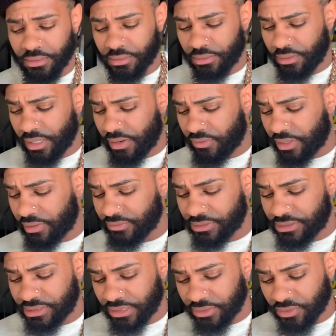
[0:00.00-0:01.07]
Now what I was
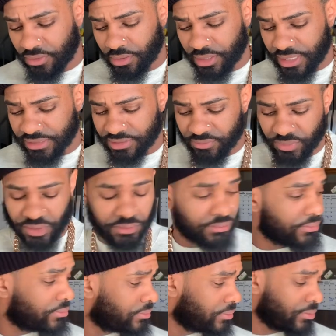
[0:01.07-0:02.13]
telling y'all guys about.